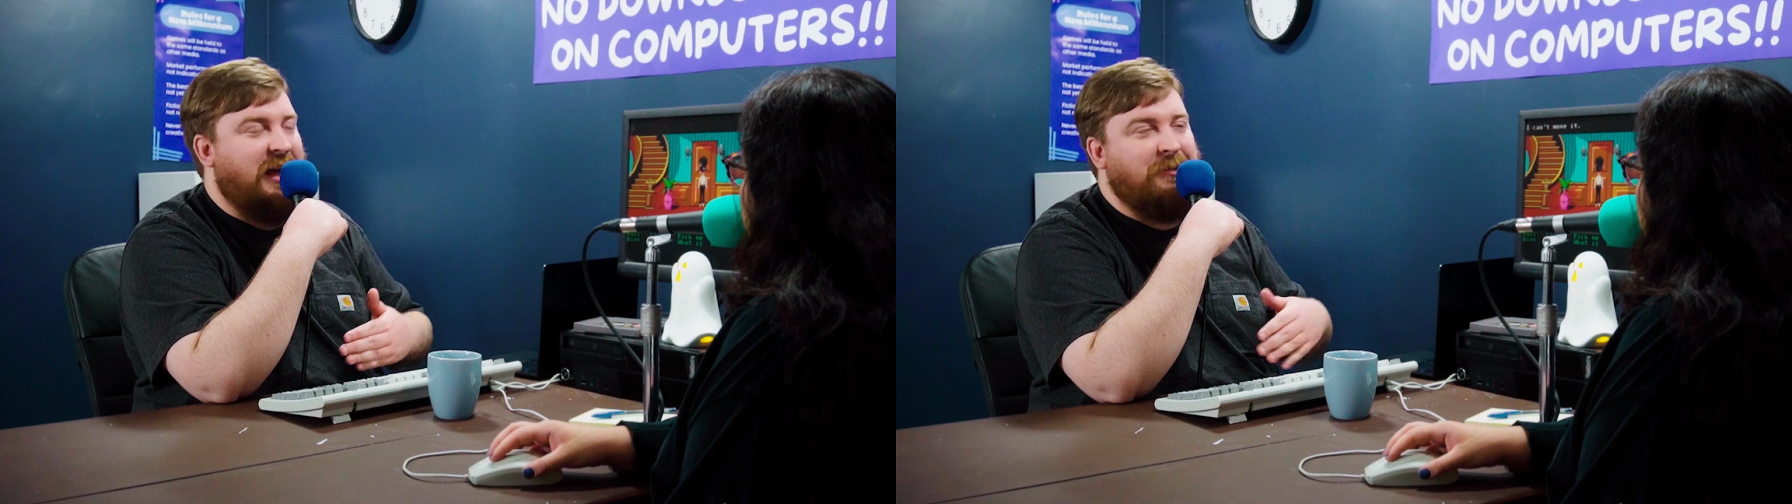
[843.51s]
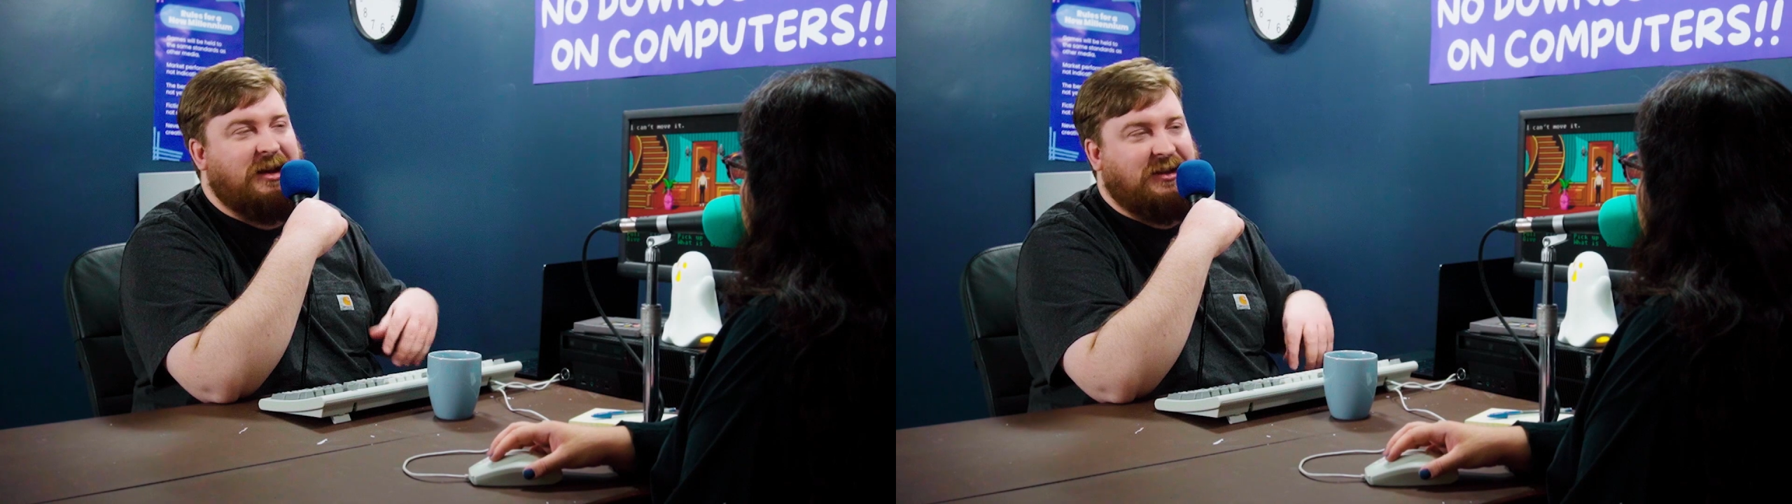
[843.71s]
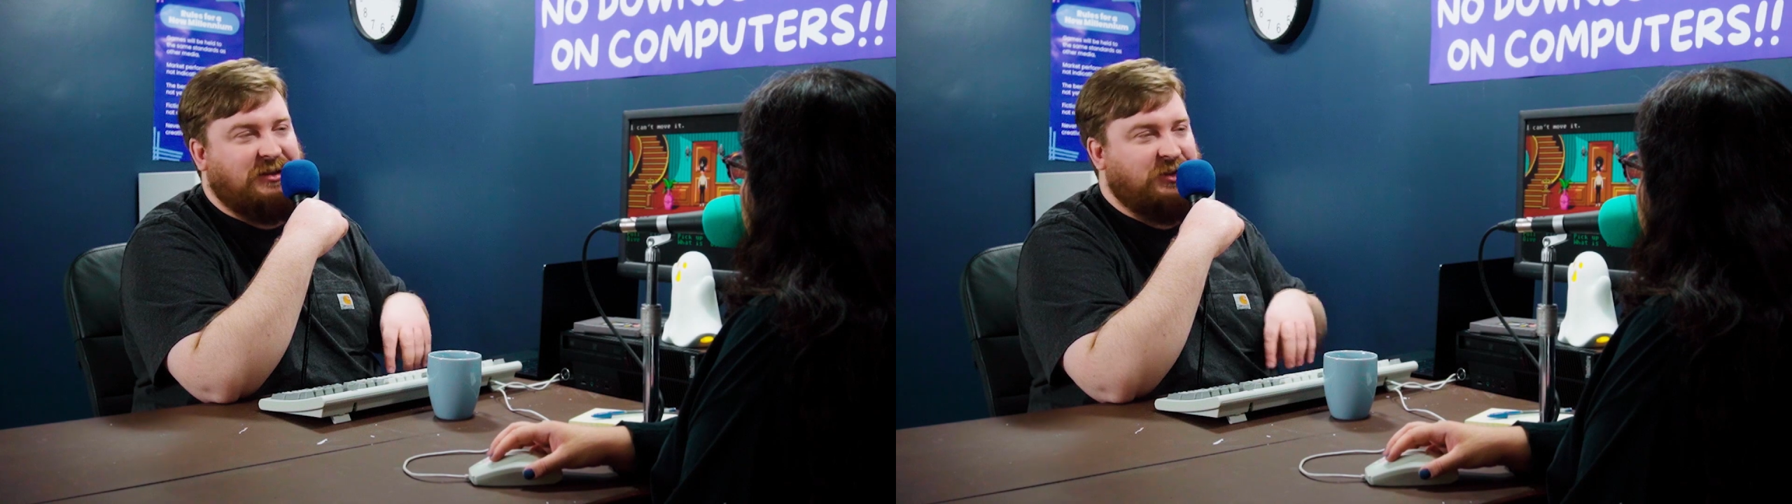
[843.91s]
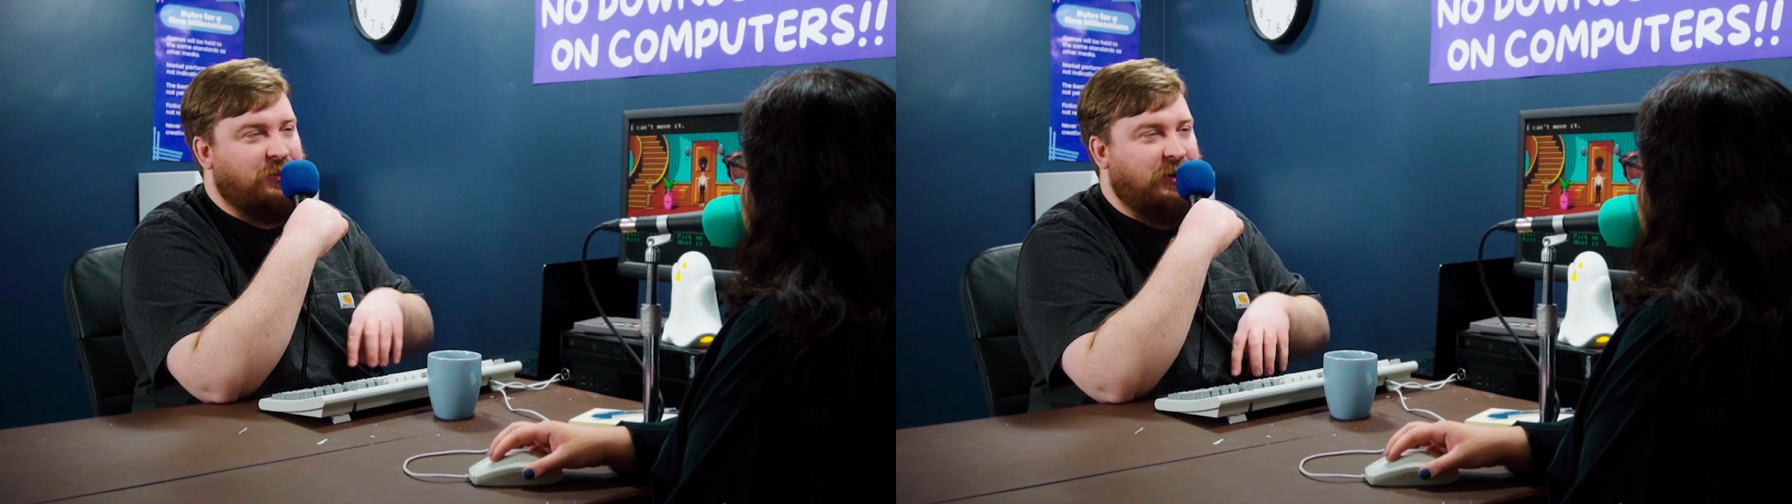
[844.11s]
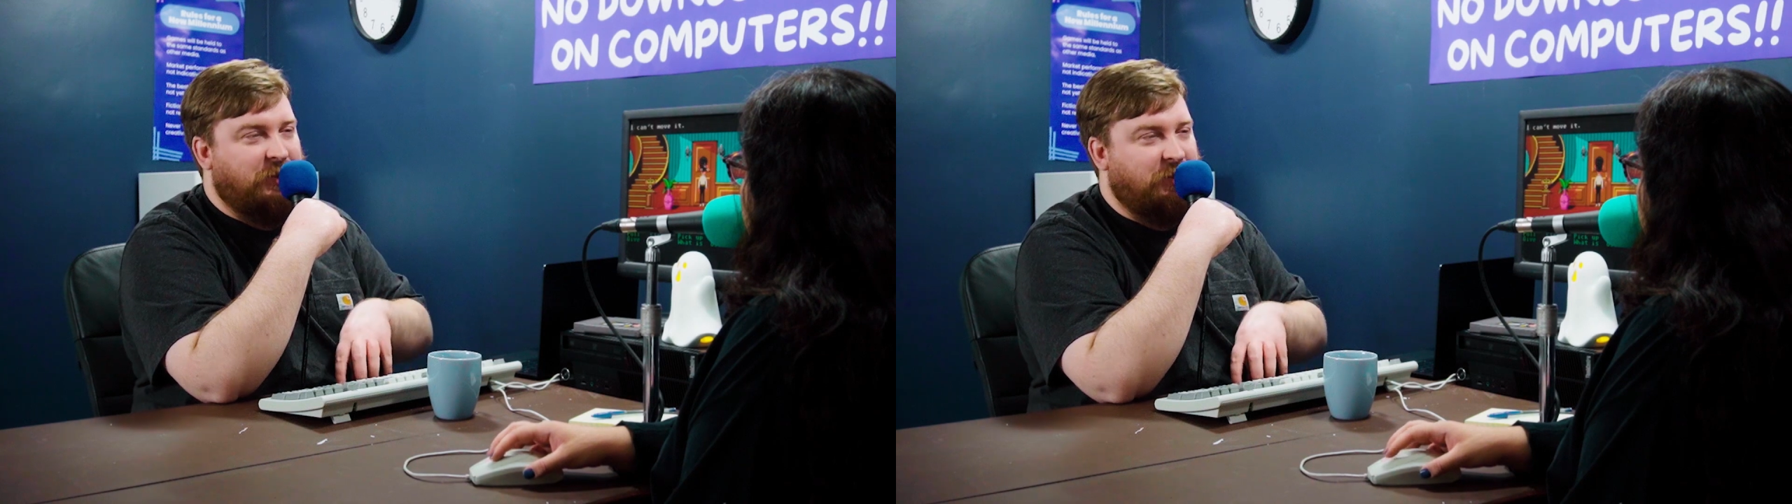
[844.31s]
game tell a
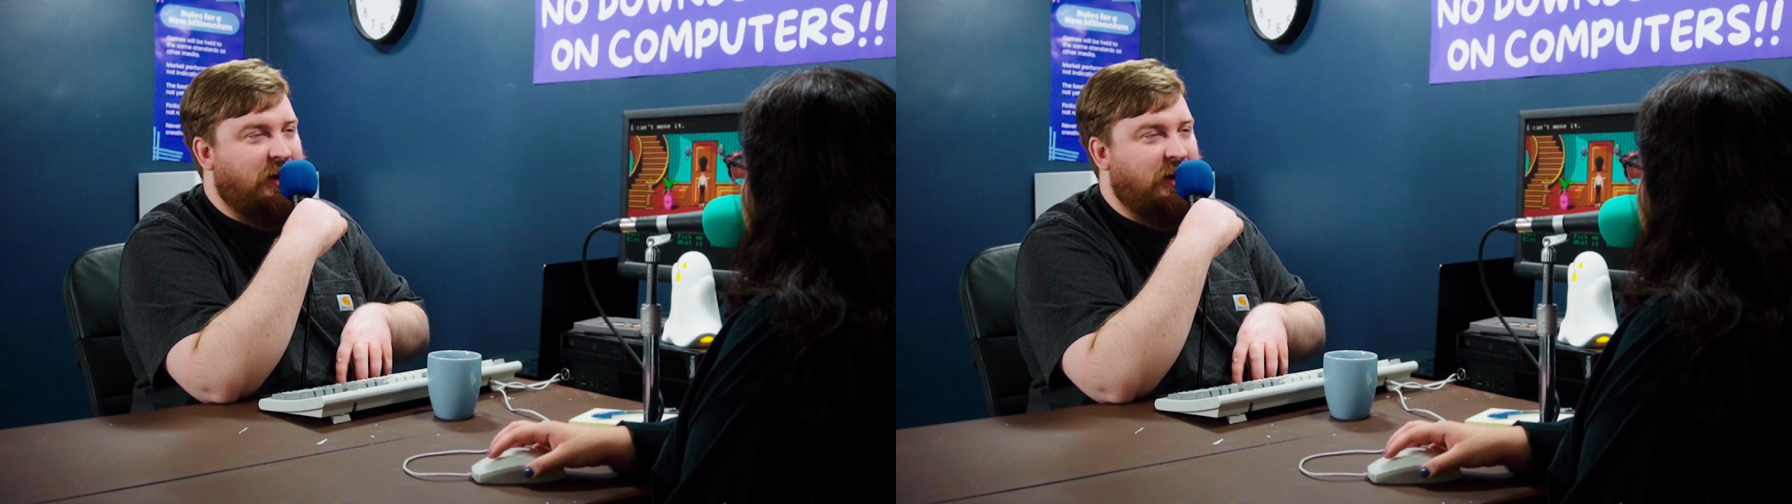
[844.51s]
story or